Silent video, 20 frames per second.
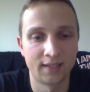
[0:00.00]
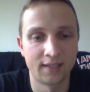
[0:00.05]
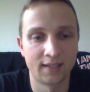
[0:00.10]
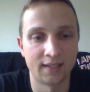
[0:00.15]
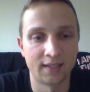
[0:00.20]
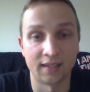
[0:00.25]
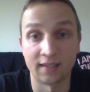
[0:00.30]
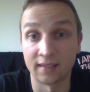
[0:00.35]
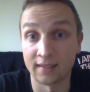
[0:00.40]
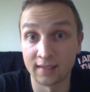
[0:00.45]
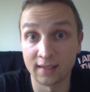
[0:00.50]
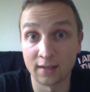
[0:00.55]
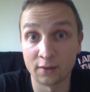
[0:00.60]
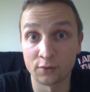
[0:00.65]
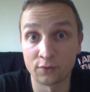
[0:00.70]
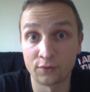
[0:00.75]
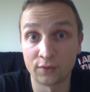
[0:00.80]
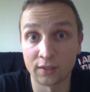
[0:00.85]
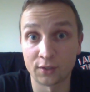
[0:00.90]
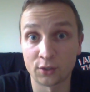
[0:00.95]
Now
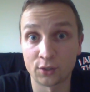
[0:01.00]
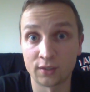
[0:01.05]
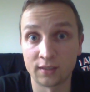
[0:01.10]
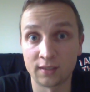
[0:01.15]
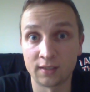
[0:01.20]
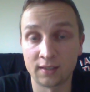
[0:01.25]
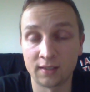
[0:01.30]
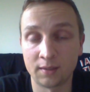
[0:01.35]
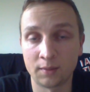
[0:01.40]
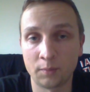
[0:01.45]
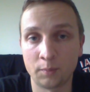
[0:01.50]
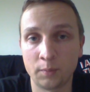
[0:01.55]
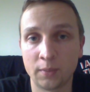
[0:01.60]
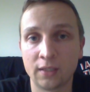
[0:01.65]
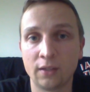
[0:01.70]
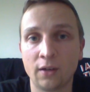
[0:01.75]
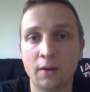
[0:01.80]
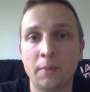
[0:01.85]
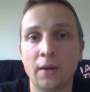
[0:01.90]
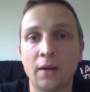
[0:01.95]
you've touched the bit
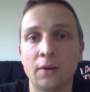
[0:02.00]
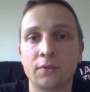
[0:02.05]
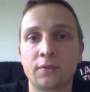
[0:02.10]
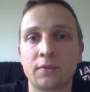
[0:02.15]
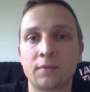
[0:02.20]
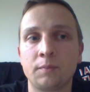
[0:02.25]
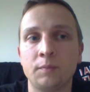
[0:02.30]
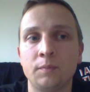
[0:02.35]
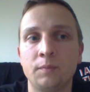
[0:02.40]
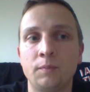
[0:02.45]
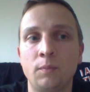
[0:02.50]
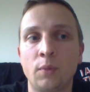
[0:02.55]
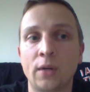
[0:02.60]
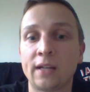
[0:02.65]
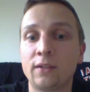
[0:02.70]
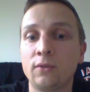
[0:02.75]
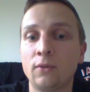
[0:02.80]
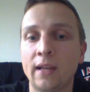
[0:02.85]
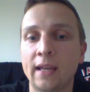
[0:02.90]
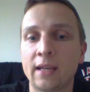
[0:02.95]
about brand
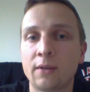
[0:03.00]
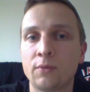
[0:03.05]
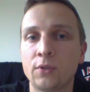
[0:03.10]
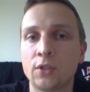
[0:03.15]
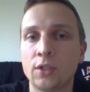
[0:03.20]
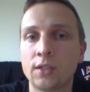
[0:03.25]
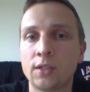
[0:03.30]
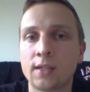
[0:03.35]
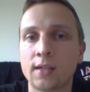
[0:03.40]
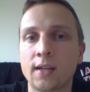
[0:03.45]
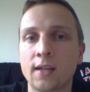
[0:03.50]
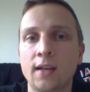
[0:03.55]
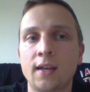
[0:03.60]
new languages.